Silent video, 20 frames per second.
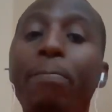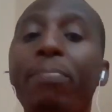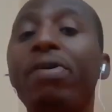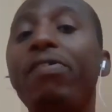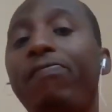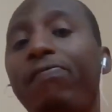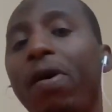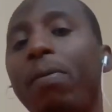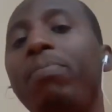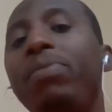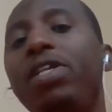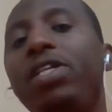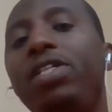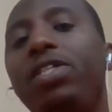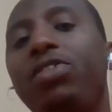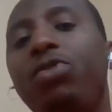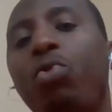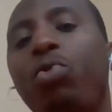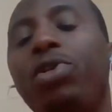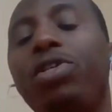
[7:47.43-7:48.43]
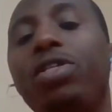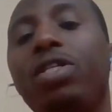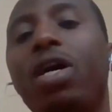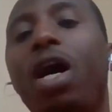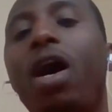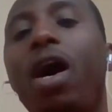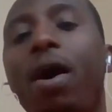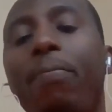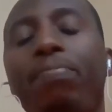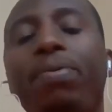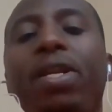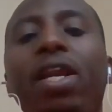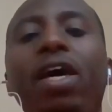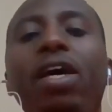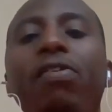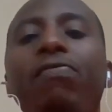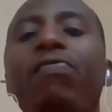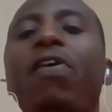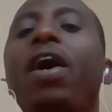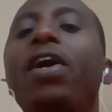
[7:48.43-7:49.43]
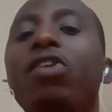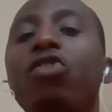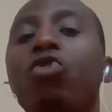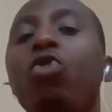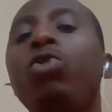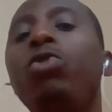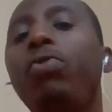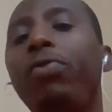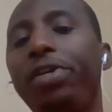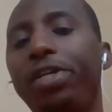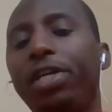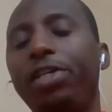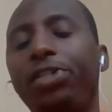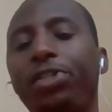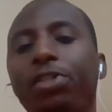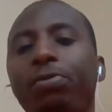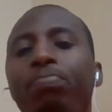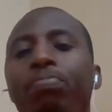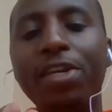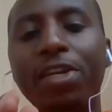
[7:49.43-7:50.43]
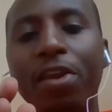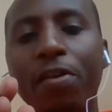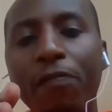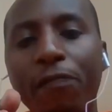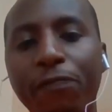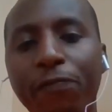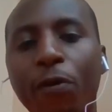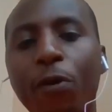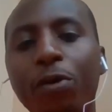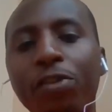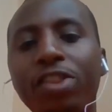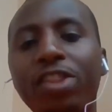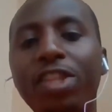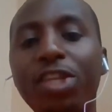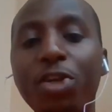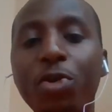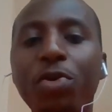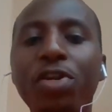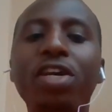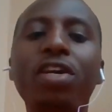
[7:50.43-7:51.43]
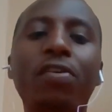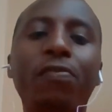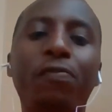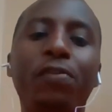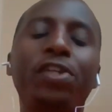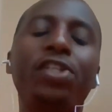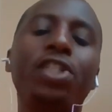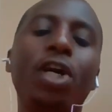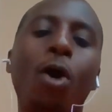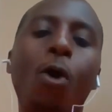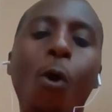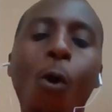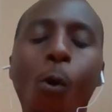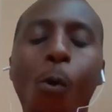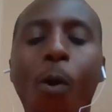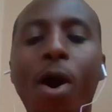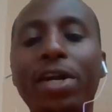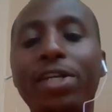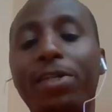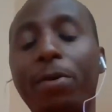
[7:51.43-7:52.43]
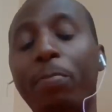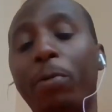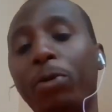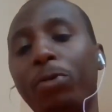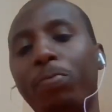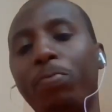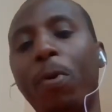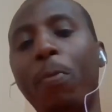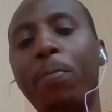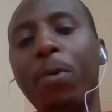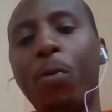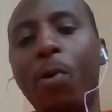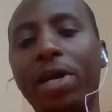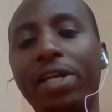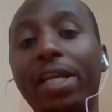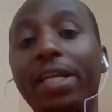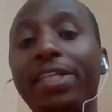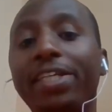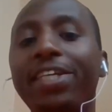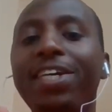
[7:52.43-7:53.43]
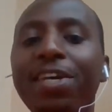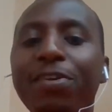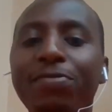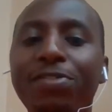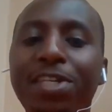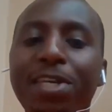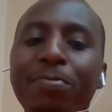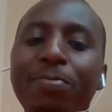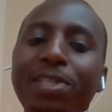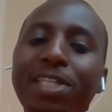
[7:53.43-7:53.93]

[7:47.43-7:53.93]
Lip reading: families with a happy life and good leadership. The fourth unique feature or quality about Bobi Wine that gives him